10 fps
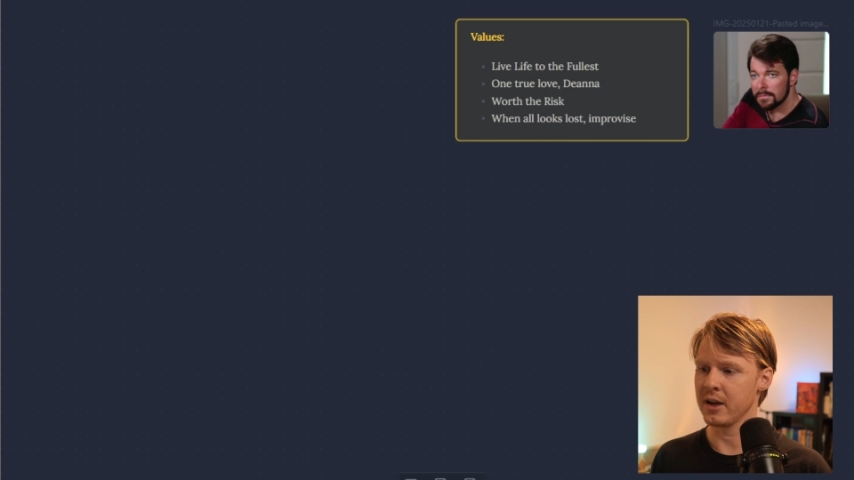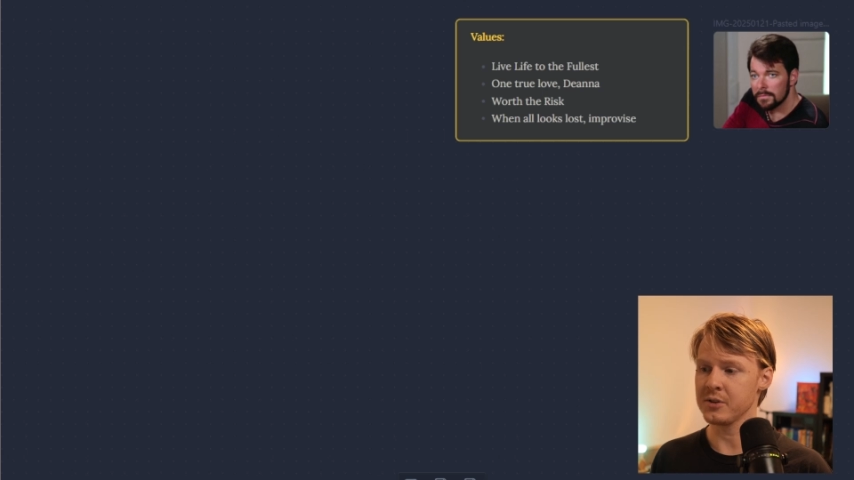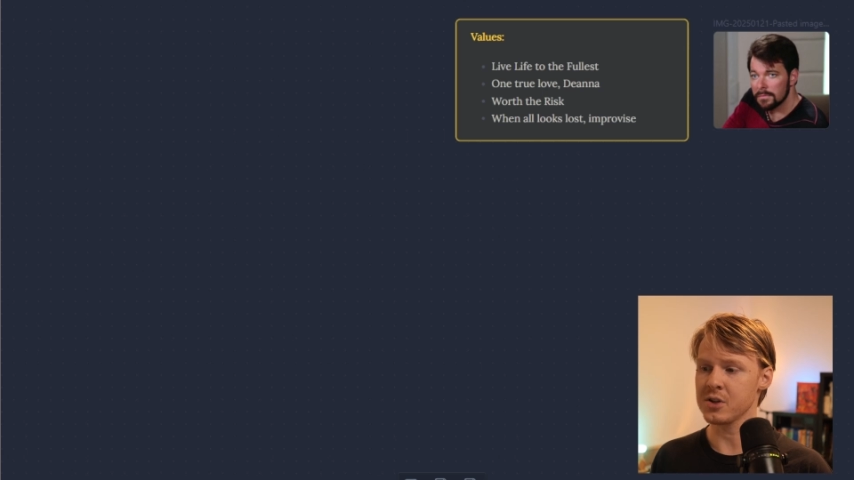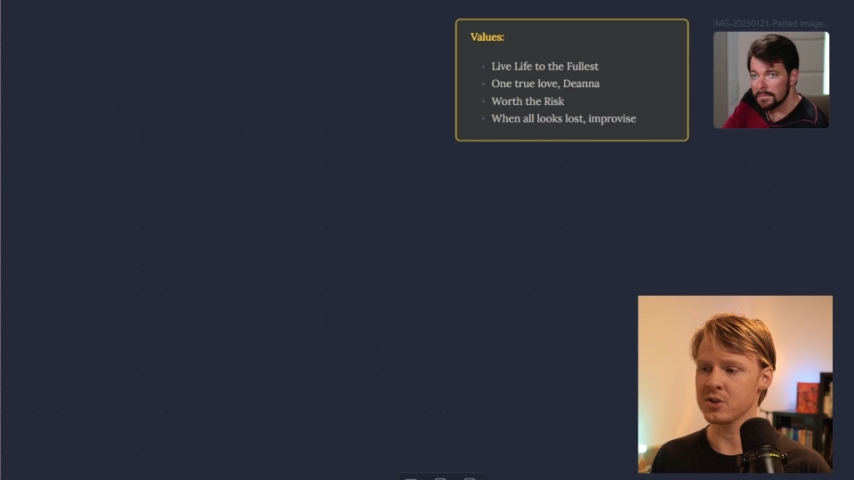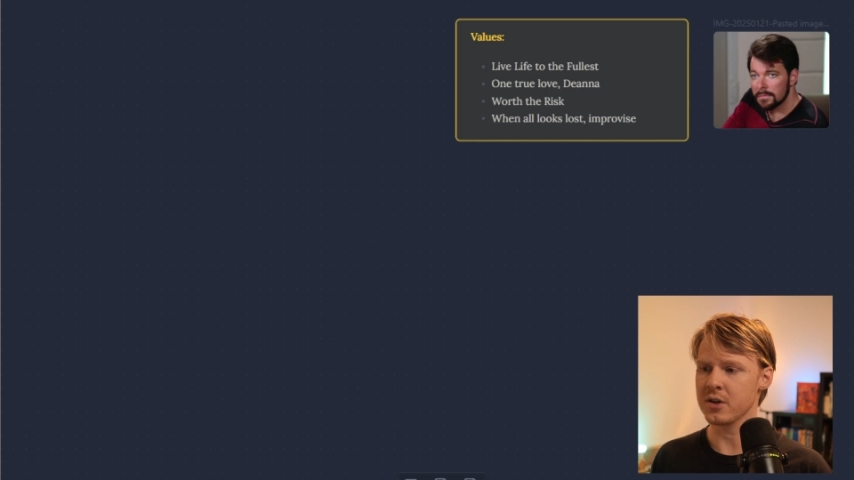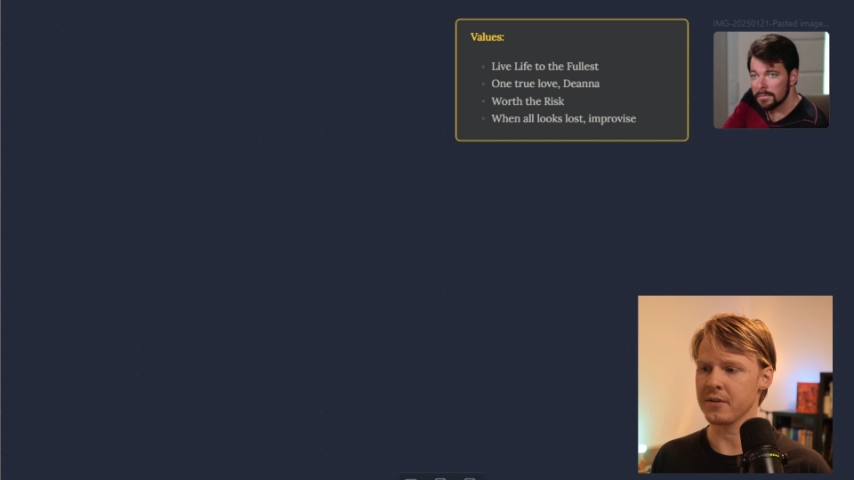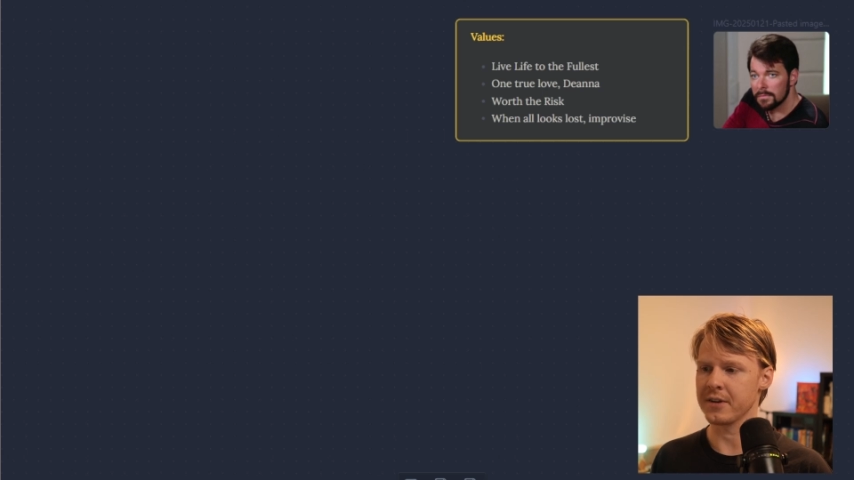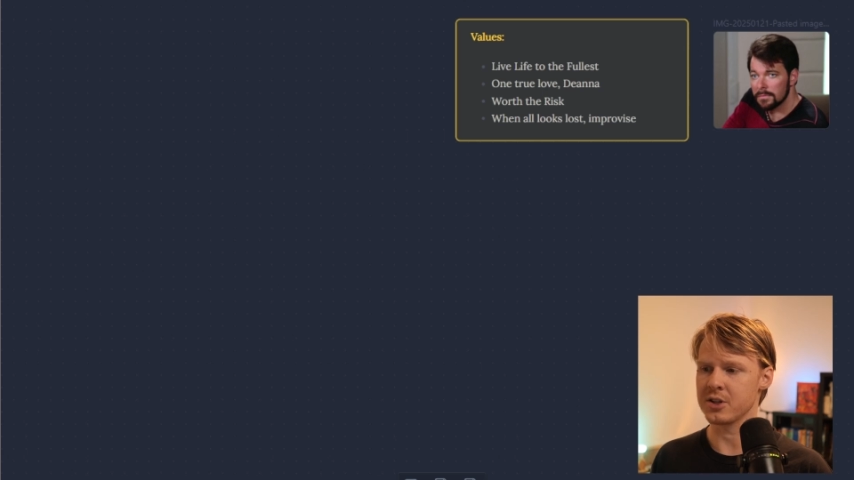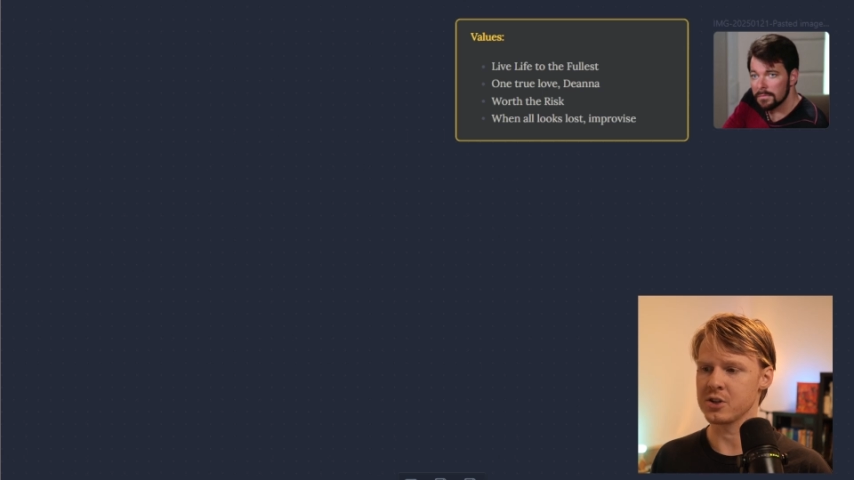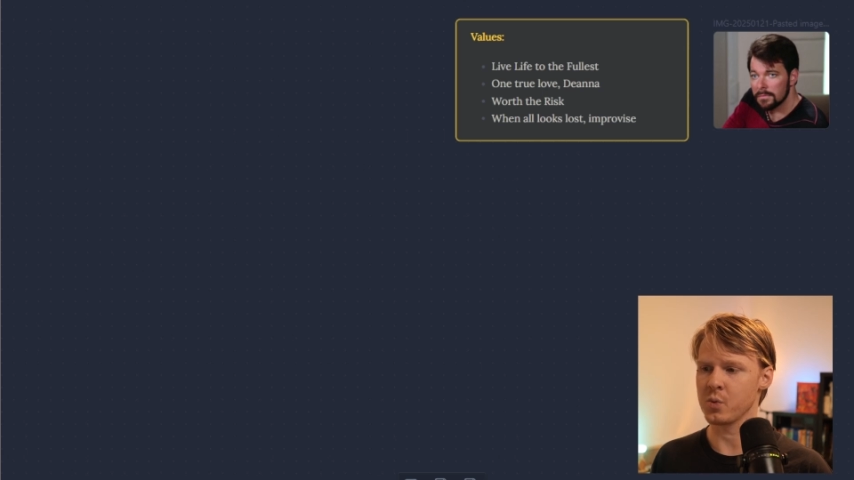Star Trek
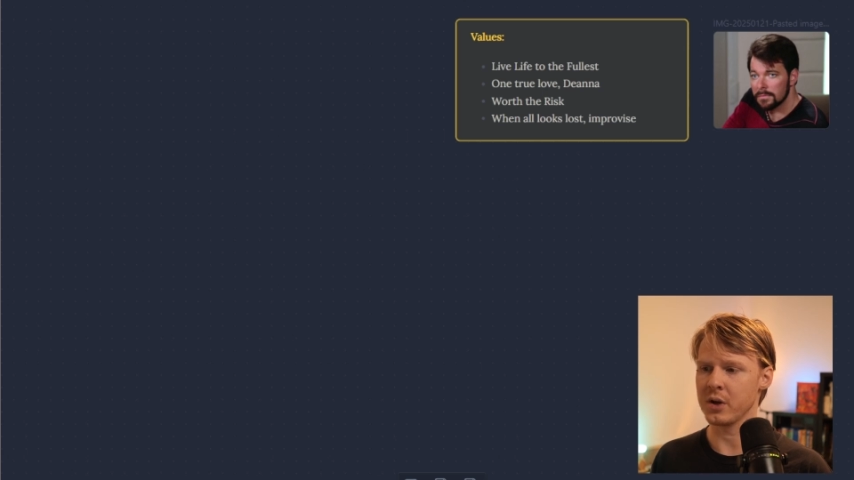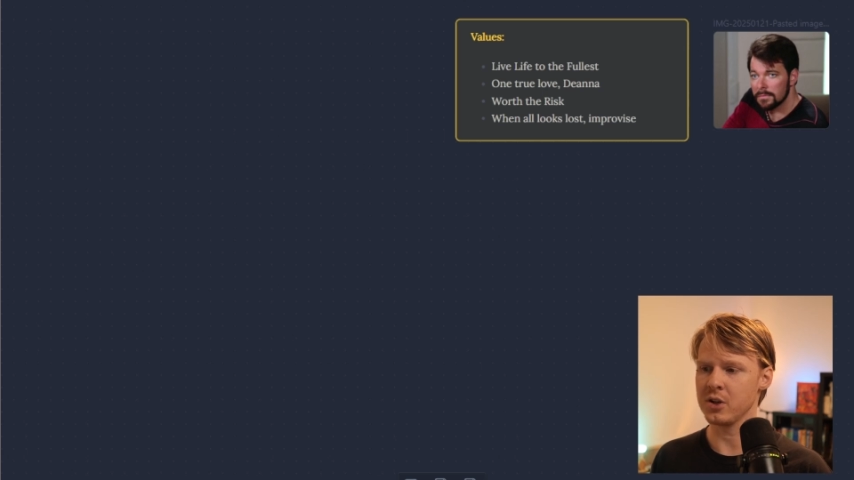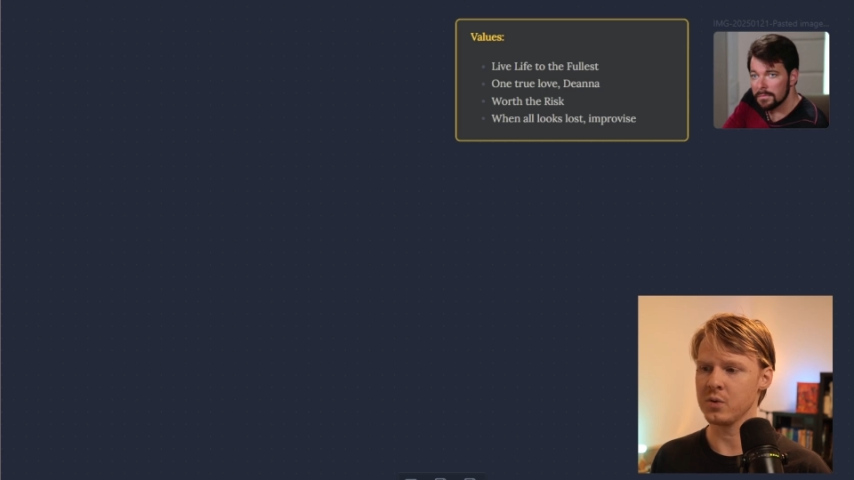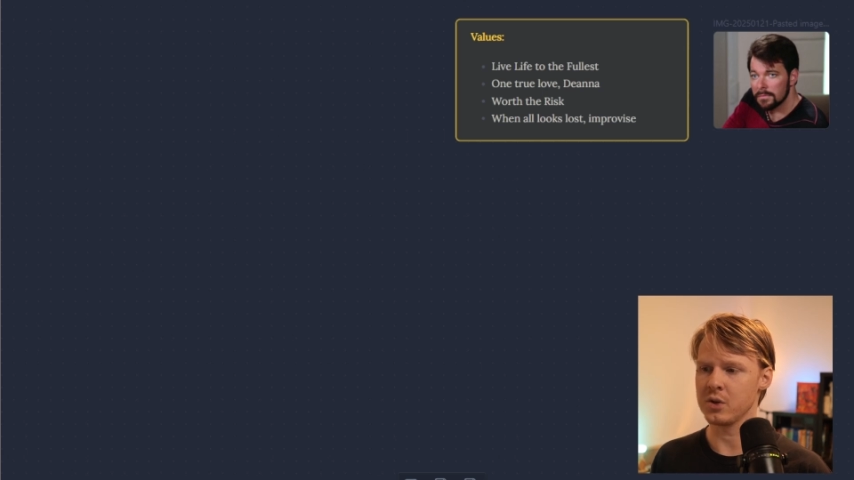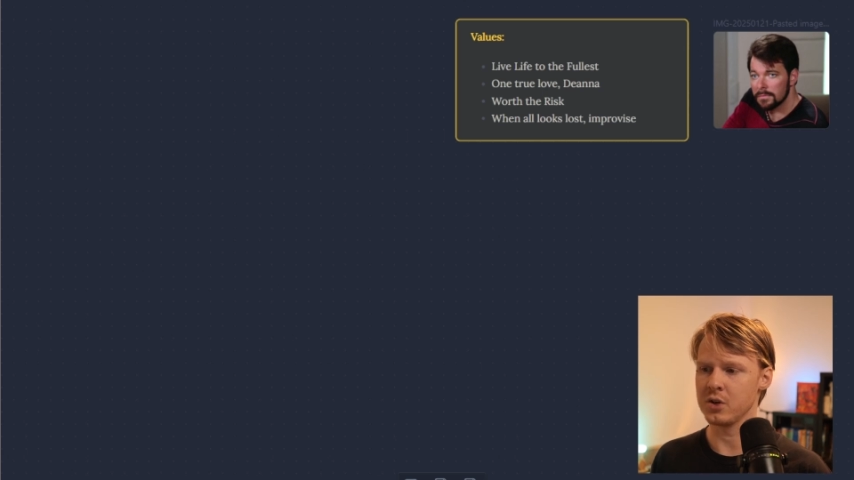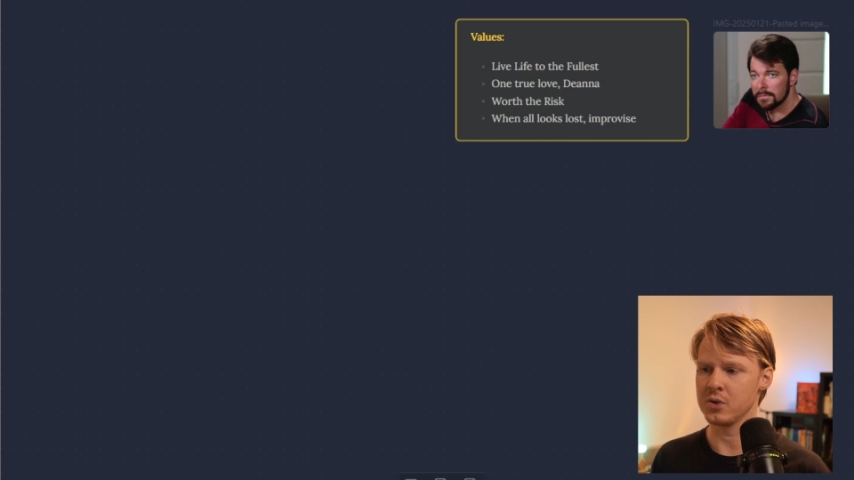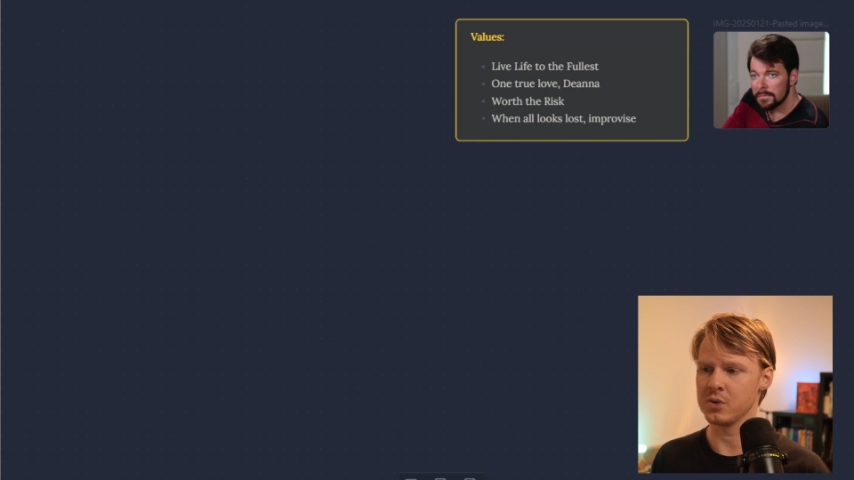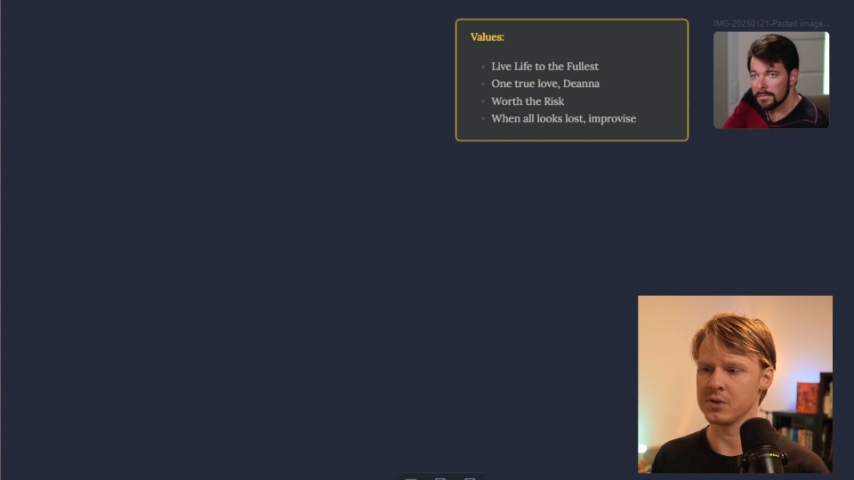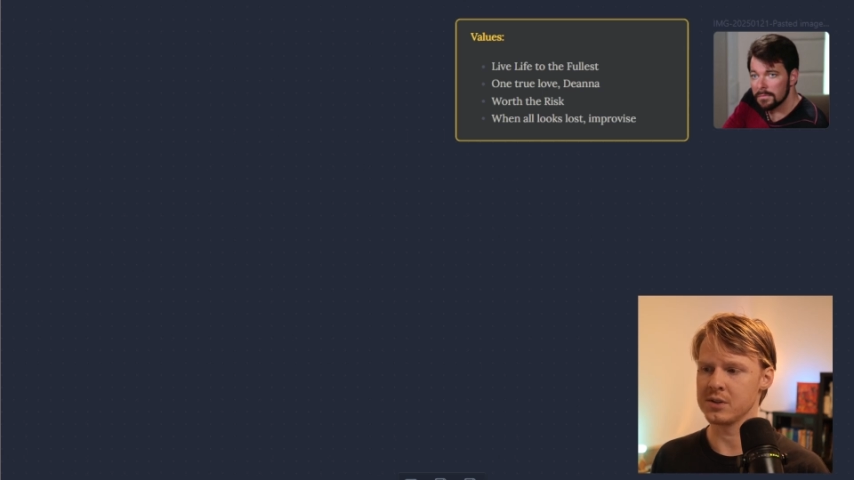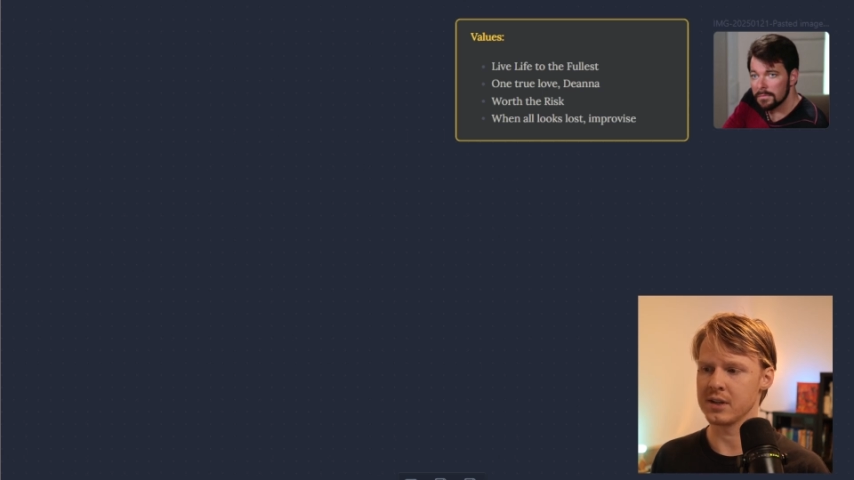Adventures, when you
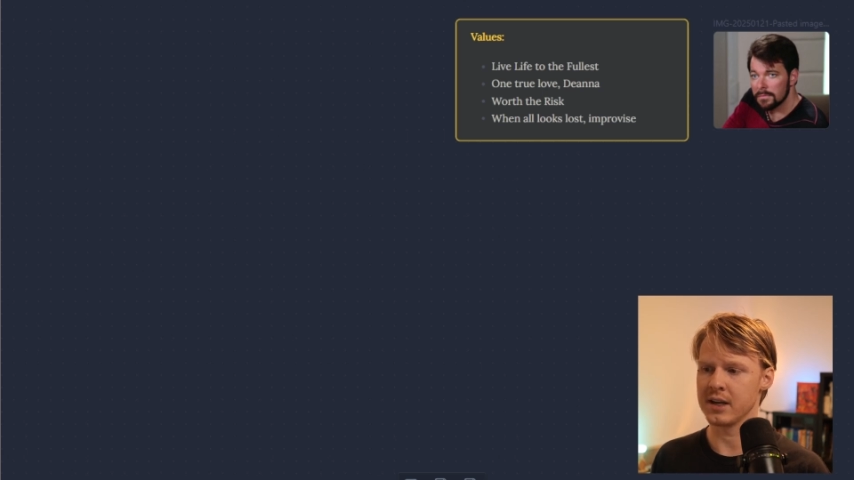use,